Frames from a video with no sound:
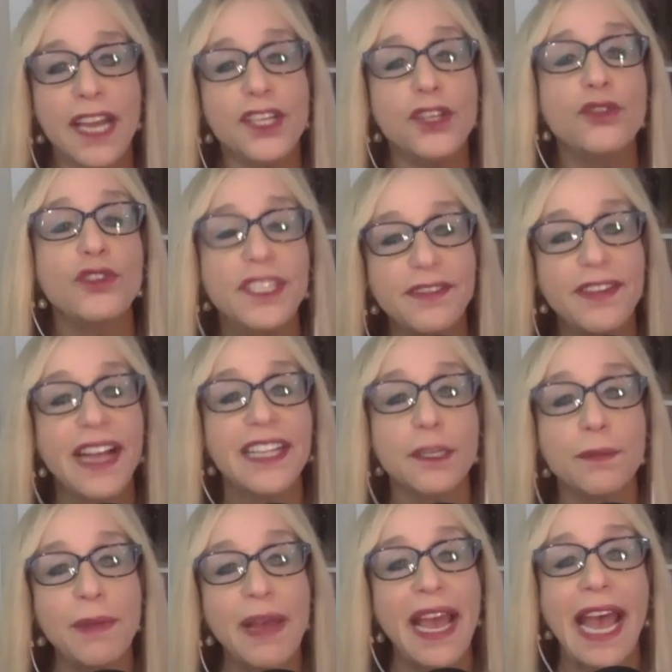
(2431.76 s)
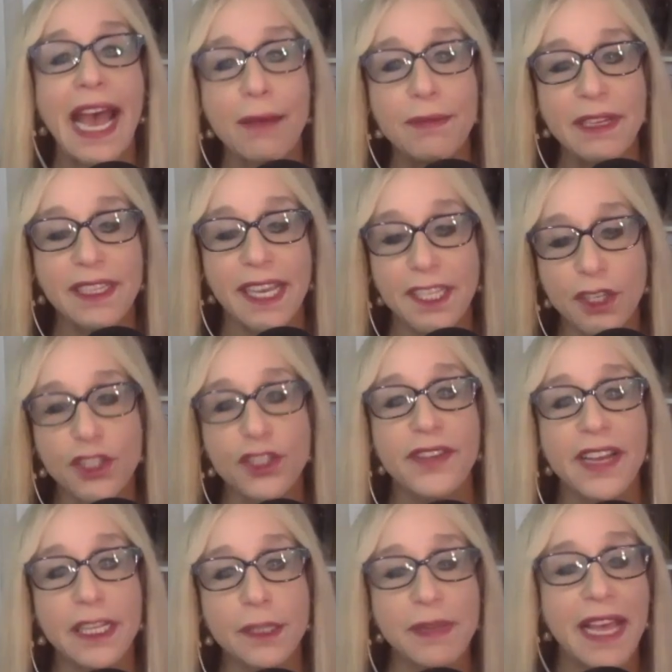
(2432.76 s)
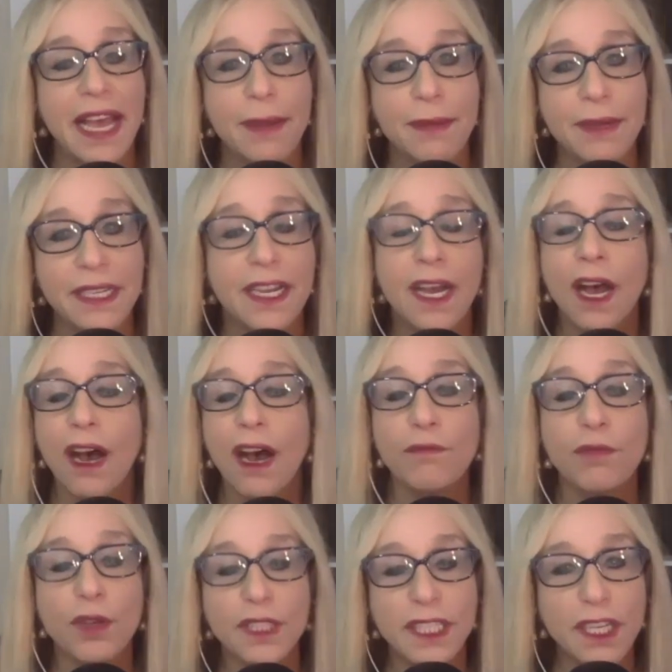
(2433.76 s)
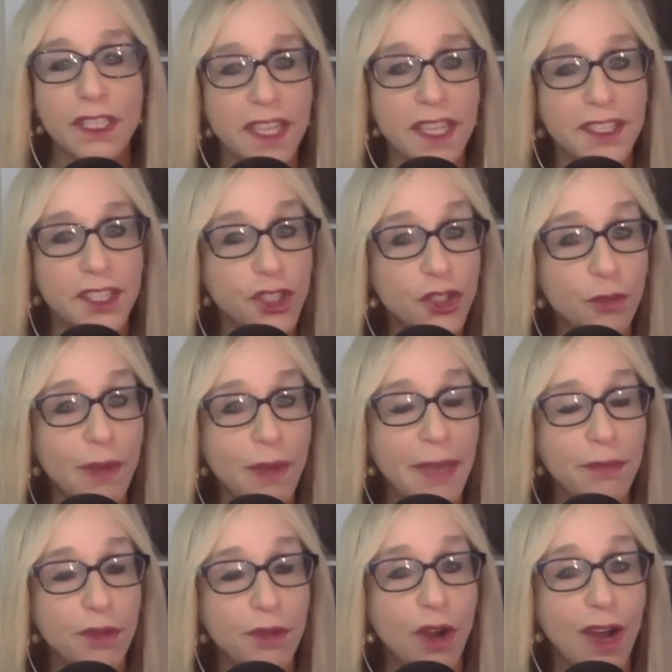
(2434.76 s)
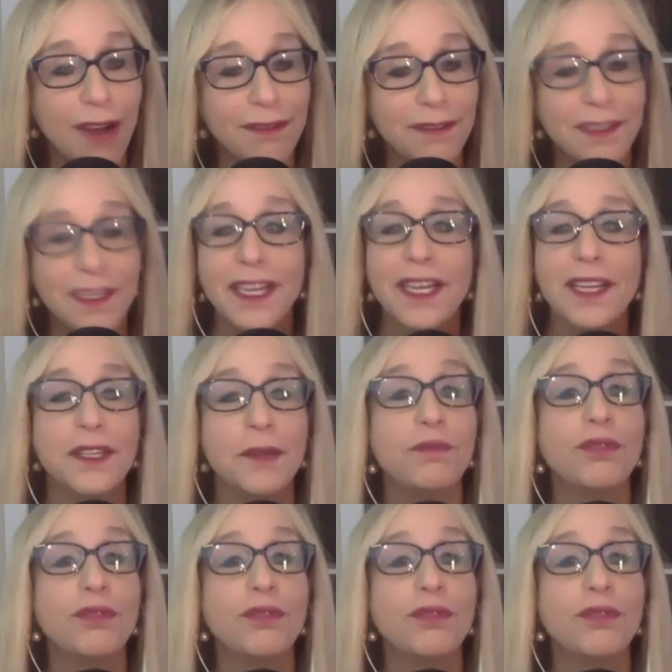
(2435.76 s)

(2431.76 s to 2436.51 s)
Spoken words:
And you develop a habit, like you develop the habit of pulling the tissue paper off the